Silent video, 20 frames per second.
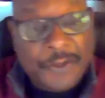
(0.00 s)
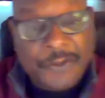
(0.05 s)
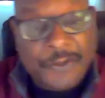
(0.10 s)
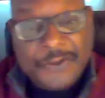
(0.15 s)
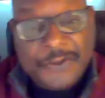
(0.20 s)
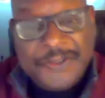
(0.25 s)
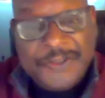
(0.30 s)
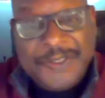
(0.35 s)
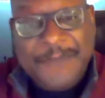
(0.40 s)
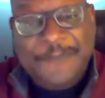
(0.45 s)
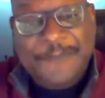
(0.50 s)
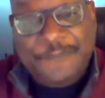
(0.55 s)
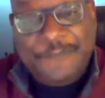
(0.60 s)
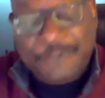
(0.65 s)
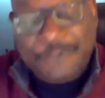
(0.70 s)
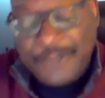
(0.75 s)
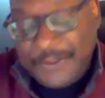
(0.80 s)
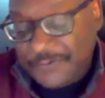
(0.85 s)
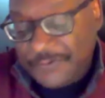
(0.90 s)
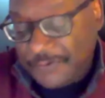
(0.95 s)
or deep
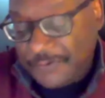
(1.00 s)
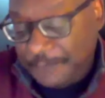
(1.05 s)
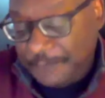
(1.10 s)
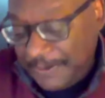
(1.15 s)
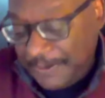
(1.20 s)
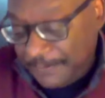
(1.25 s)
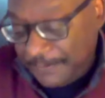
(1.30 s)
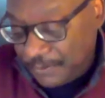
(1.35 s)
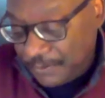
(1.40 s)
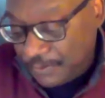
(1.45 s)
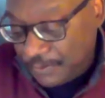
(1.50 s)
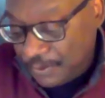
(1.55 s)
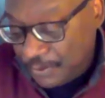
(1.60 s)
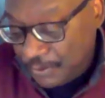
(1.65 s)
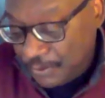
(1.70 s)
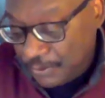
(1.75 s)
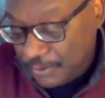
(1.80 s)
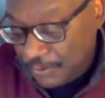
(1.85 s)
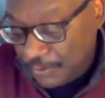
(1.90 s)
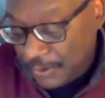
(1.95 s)
friends of people
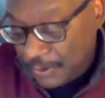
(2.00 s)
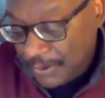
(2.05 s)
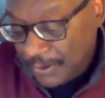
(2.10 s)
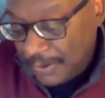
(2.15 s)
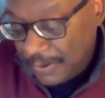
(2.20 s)
who